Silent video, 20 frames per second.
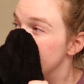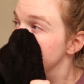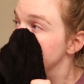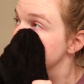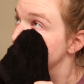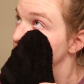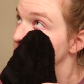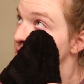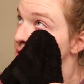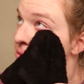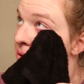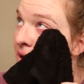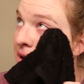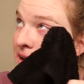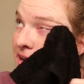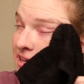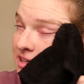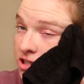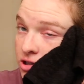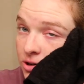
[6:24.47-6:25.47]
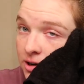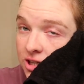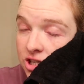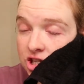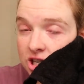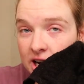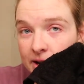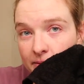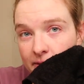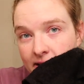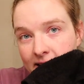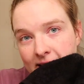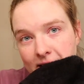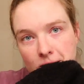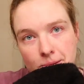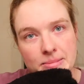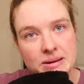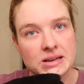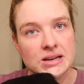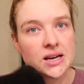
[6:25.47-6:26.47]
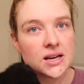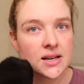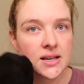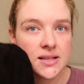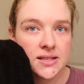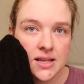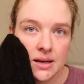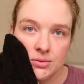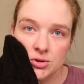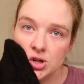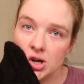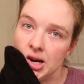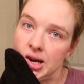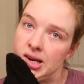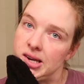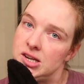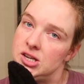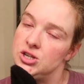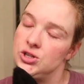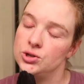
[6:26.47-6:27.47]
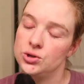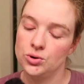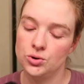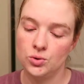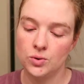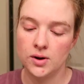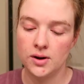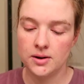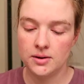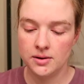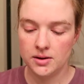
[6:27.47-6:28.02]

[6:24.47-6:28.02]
So anyway, it's crunch time right now because I'm trying to